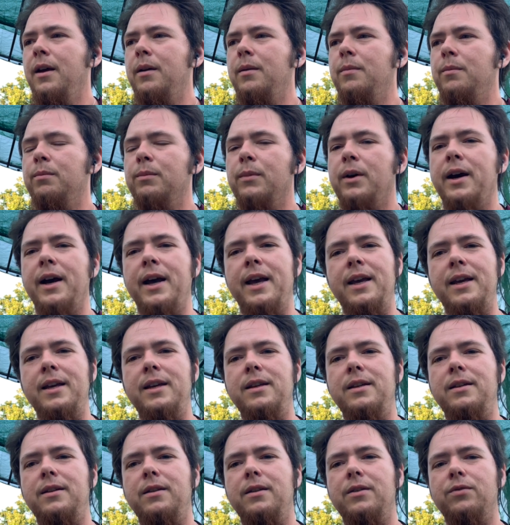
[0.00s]

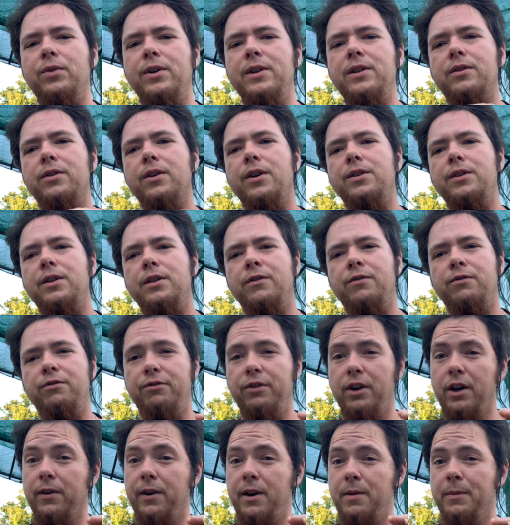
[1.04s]
my research has
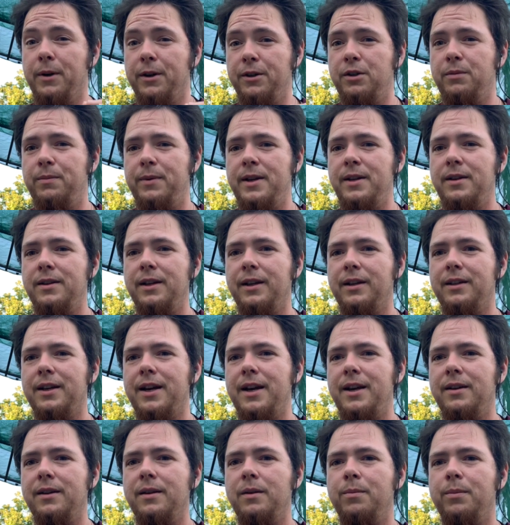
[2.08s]
very much been
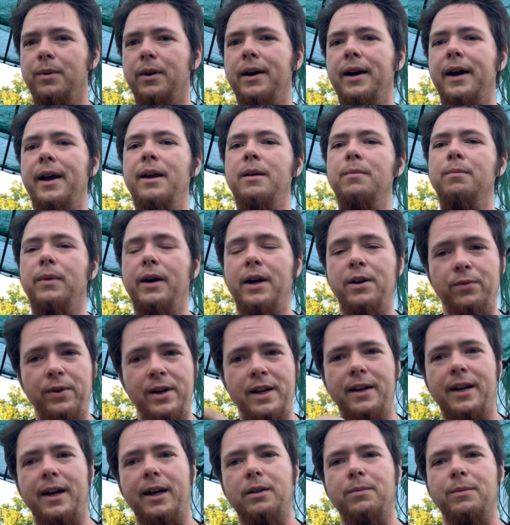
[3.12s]
dictated by my
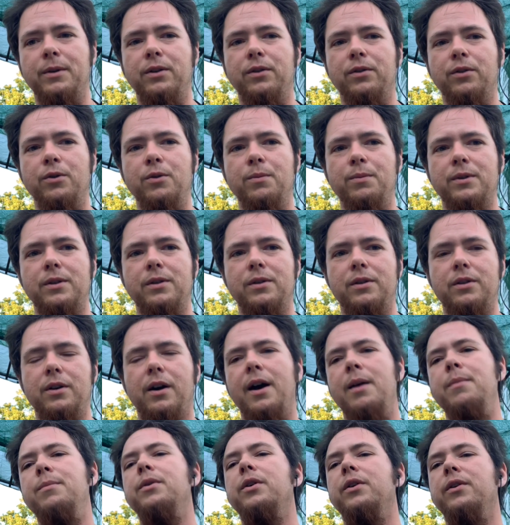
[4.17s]
reenactment group's
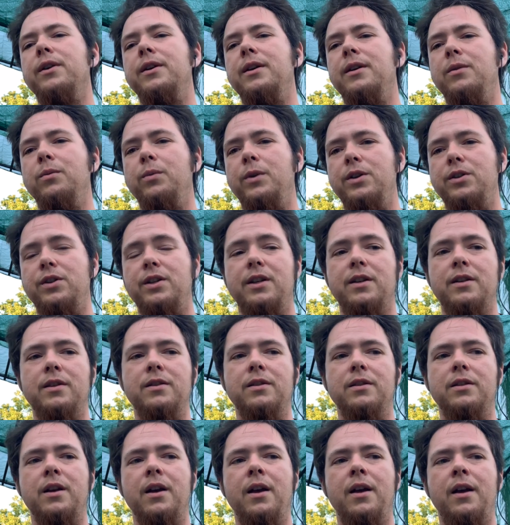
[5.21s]
time period, which
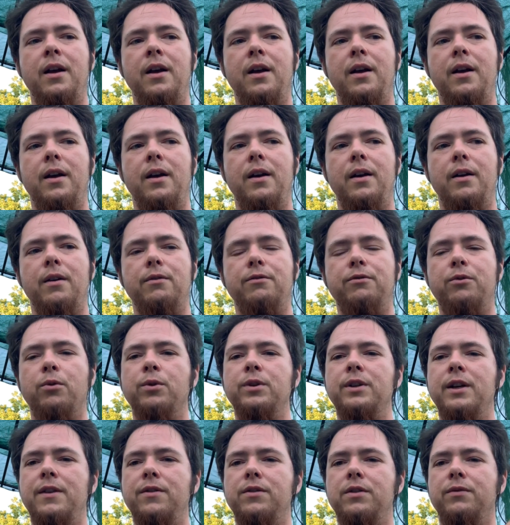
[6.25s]
is
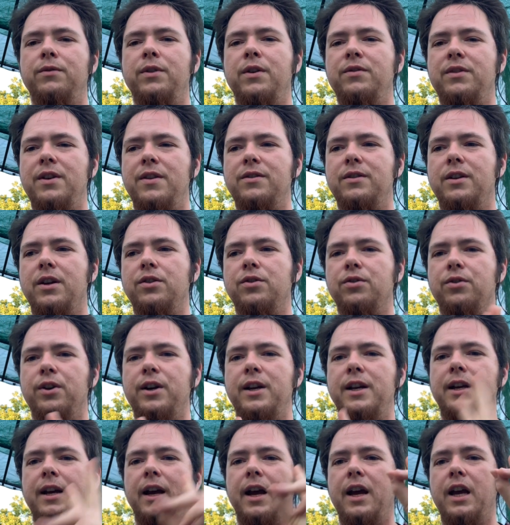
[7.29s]
14th to 15th
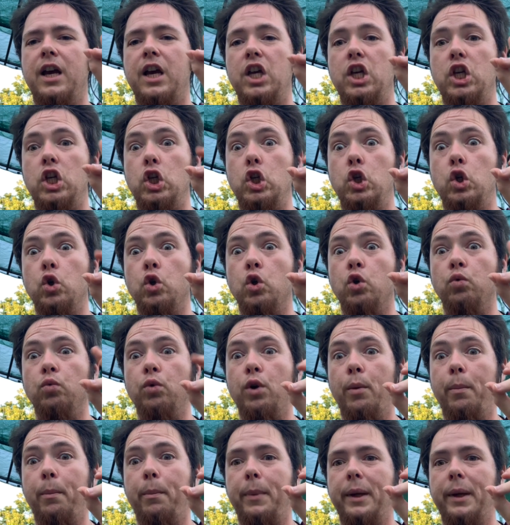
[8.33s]
century Europe.